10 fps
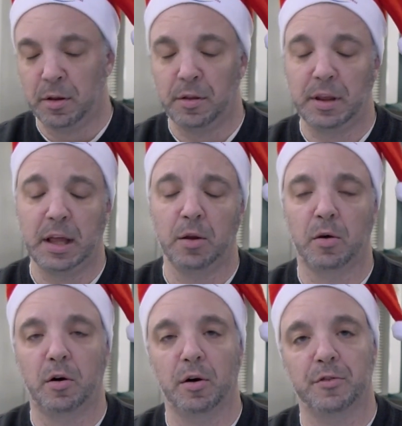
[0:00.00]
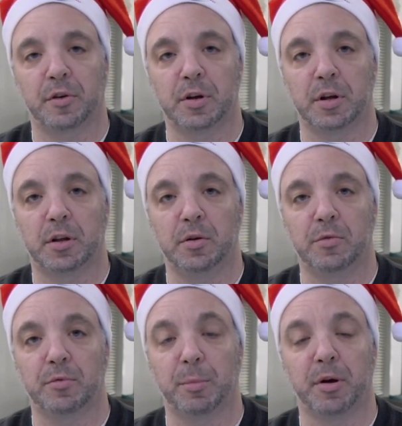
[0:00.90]
The yellow cards are going to
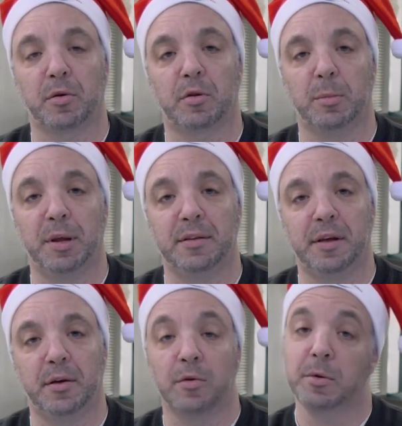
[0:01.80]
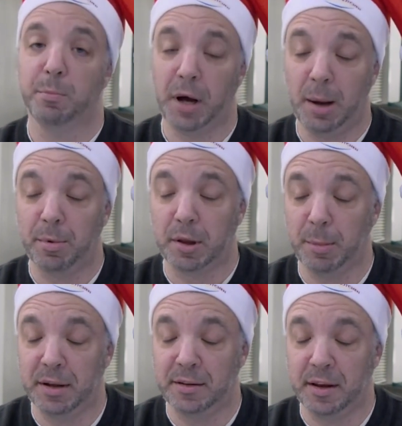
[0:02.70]
include Roberto Clemente, or Bob
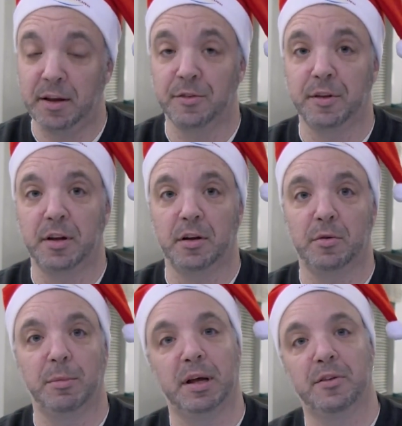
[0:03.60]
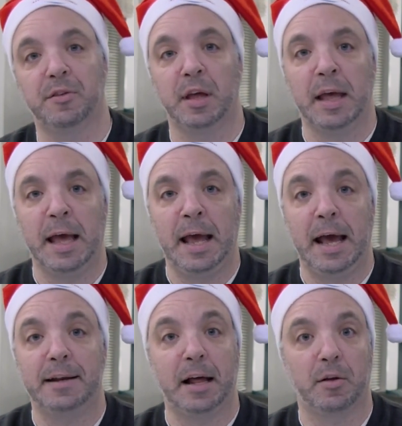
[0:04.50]
Clemente as they know him as,
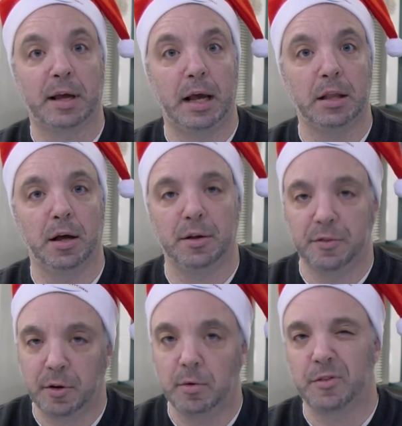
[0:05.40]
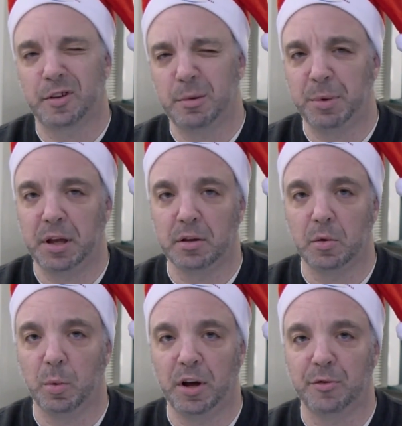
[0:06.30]
and Al Kaline. So it's going to be a
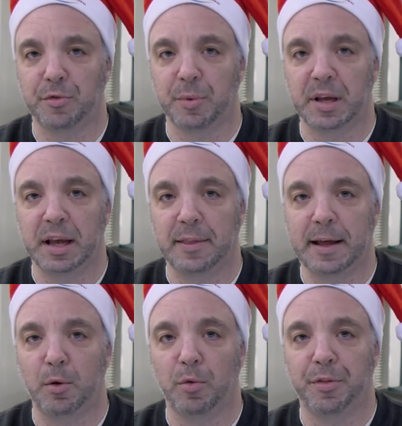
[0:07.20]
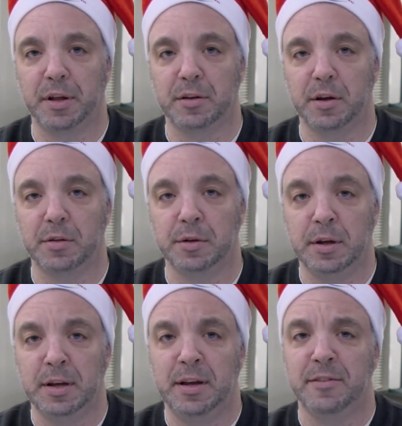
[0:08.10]
little ways before we can get that whole thing done.
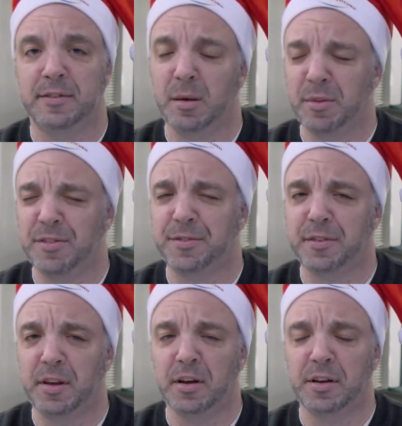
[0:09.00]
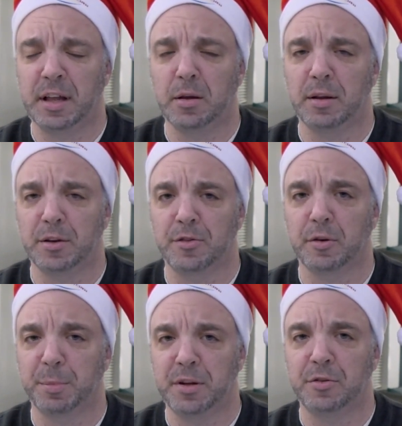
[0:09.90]
And some of the yellow letters are
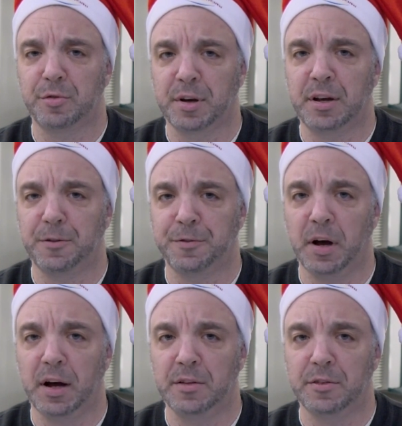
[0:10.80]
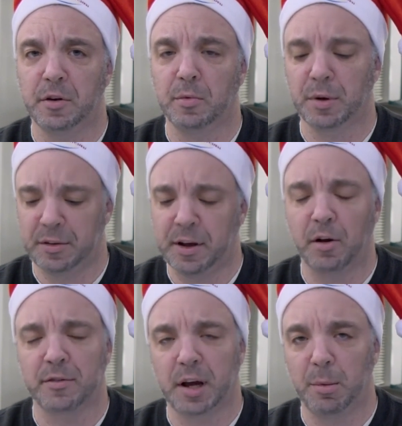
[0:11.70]
a bit tricky to find, so we're going to take
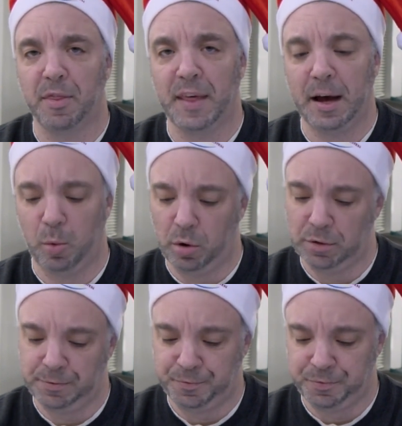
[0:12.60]
our time on that one.